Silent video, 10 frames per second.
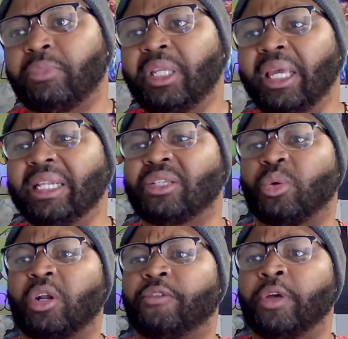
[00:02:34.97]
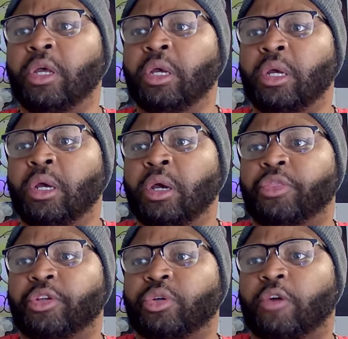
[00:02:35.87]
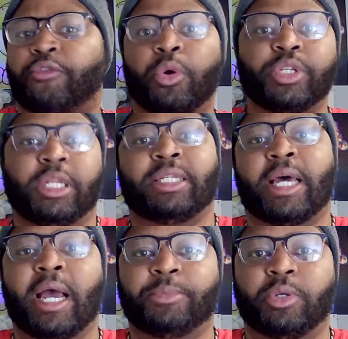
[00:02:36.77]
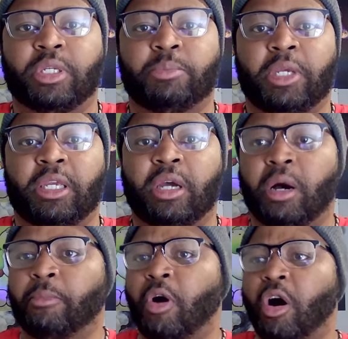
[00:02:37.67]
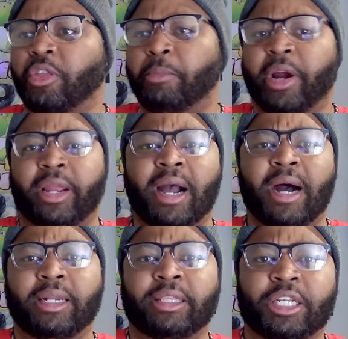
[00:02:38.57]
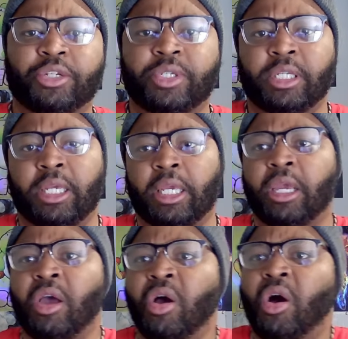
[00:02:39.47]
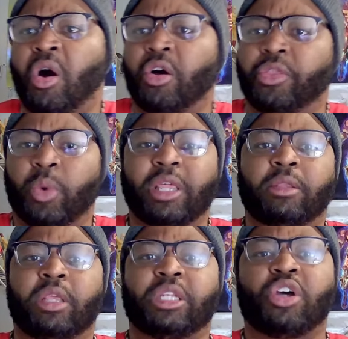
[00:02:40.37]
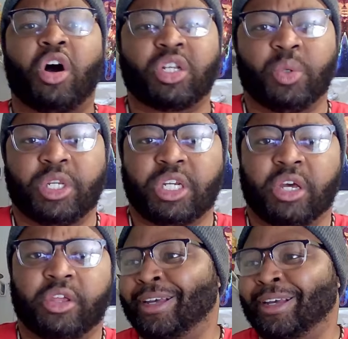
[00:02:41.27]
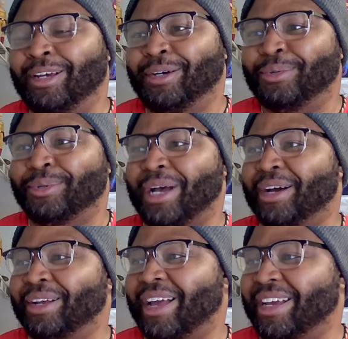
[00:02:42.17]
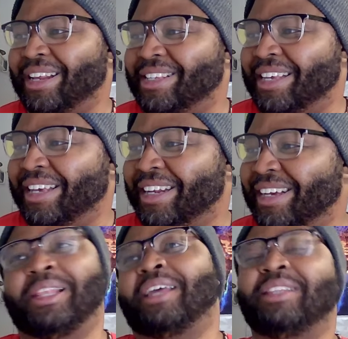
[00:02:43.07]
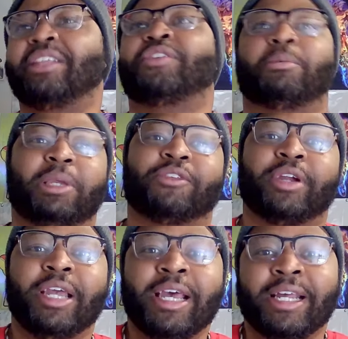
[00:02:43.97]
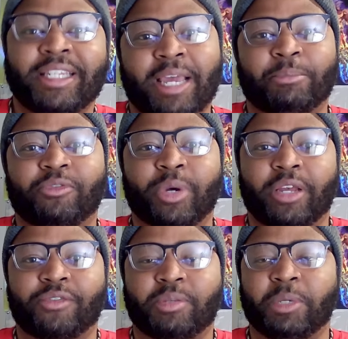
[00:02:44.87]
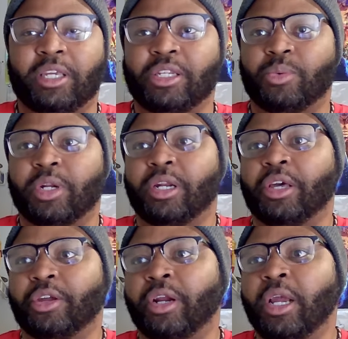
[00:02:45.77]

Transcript: it's sort of, they're sort of frozen in time, so to speak. All the Americana that you see, all the way they talk to each other. Well, how can I say it? Leave it to Beaver type of way of speaking to one another.